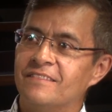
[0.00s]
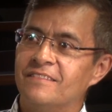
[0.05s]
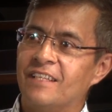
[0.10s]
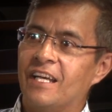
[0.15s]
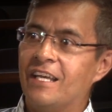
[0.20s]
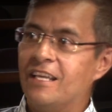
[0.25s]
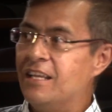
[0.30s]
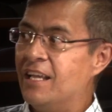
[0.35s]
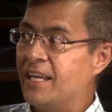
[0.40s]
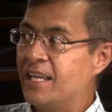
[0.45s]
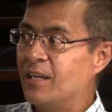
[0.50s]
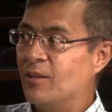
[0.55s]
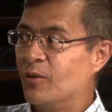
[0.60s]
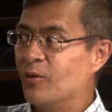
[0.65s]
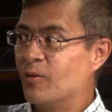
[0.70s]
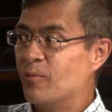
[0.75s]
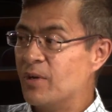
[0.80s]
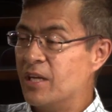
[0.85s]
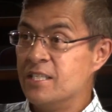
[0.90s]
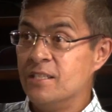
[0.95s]

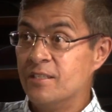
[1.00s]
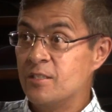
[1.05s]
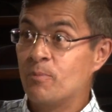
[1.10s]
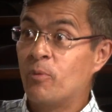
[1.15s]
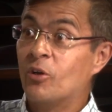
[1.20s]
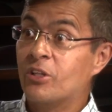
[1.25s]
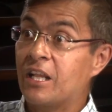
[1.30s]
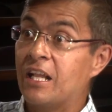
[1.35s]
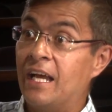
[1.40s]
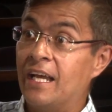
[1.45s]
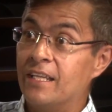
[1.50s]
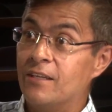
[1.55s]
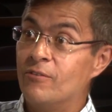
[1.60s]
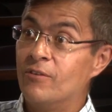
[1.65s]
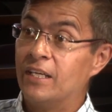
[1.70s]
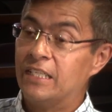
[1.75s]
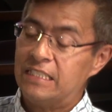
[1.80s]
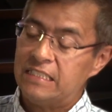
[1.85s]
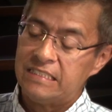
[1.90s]
highlighted in spotlight, right?